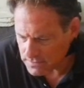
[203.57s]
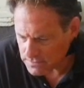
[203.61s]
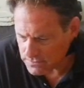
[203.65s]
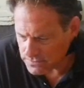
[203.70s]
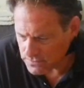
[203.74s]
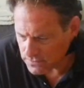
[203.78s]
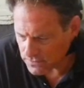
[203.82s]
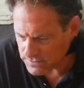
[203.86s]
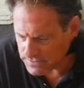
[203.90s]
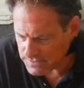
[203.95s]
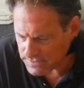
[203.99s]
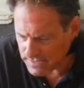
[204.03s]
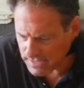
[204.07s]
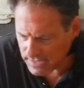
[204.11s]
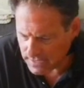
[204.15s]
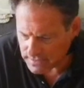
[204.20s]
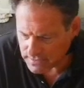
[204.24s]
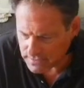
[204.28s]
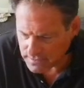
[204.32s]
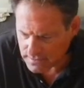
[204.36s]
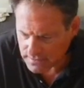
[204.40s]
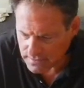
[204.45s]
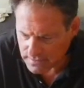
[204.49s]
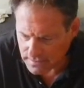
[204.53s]
Towards the
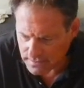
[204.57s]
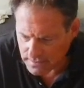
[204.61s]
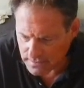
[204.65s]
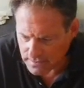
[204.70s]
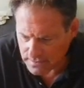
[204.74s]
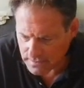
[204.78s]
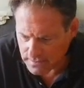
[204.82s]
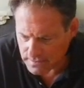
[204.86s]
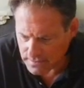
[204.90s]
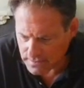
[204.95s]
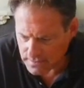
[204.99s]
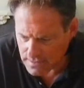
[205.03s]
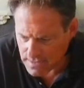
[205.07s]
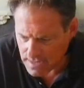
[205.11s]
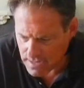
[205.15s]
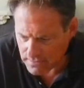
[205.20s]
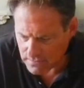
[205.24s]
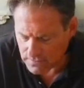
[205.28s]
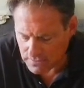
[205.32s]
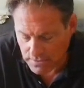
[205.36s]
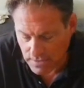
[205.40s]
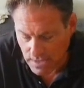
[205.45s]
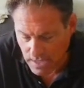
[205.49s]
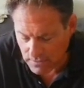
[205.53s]
end, I
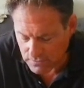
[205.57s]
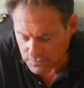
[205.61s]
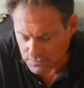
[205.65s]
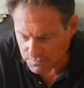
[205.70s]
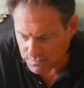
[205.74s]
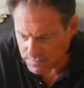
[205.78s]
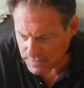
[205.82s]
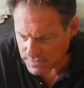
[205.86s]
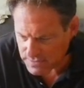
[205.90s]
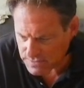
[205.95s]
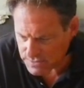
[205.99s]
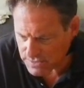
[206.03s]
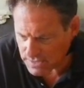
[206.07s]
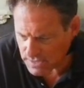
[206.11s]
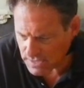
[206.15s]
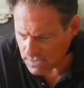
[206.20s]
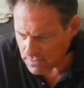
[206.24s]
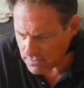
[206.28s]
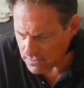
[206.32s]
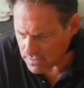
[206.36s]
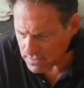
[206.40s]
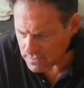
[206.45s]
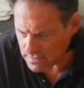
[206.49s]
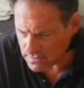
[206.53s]
was binging
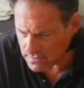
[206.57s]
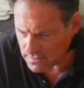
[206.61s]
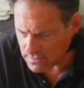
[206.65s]
on